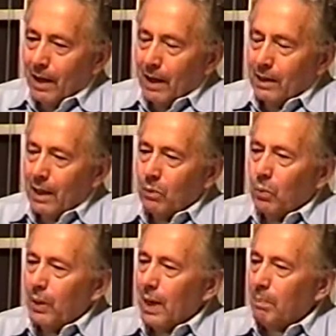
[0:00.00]
it then
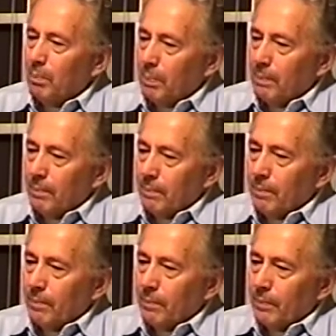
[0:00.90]
went up
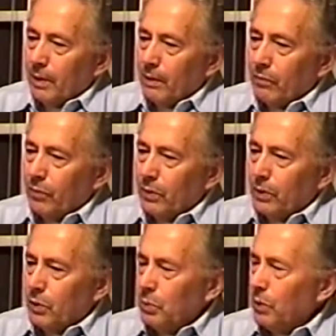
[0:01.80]
for
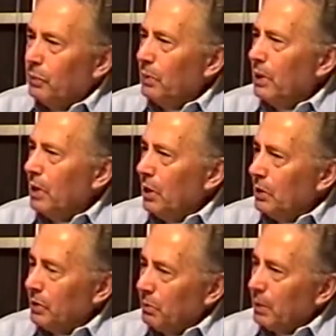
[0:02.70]
2 or 3
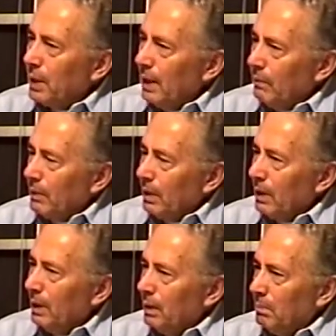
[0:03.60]
years. It recovered a
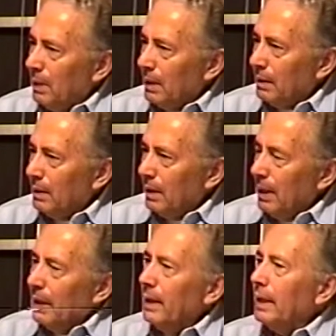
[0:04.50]
little bit,
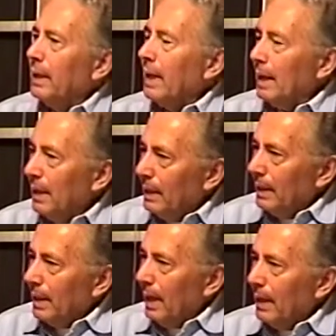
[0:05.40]
and then it got hit
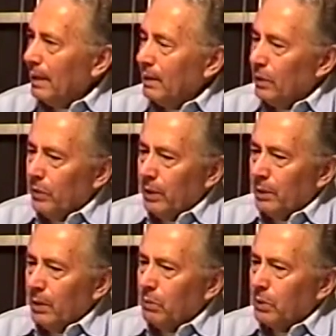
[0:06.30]
again. You know,
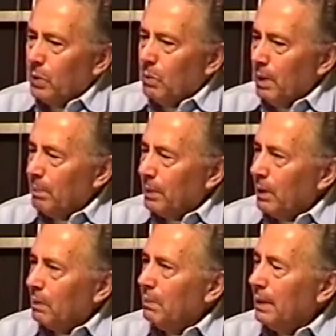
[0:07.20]
it would go up a
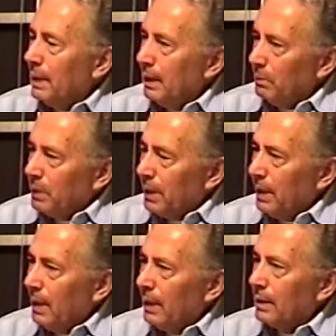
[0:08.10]
little bit, and then it would
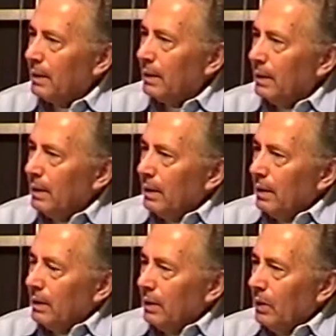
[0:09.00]
get hit.
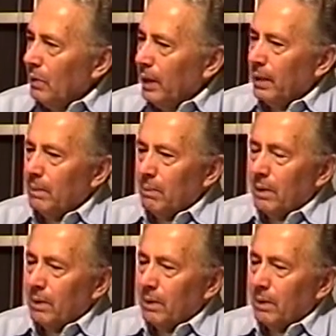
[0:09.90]
You know, and